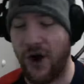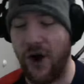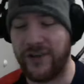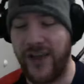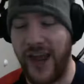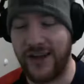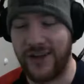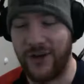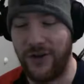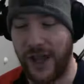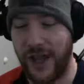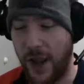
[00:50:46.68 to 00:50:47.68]
all
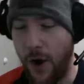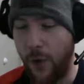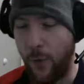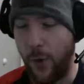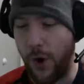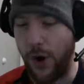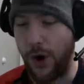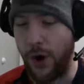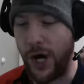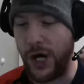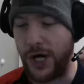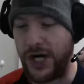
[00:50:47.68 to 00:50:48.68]
technical, like
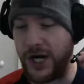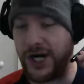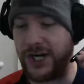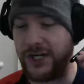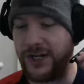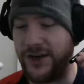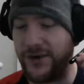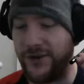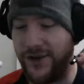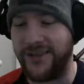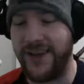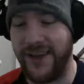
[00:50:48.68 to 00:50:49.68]

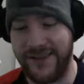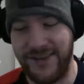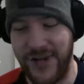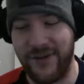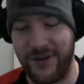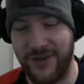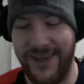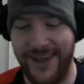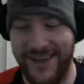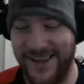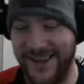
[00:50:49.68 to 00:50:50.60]
I generally.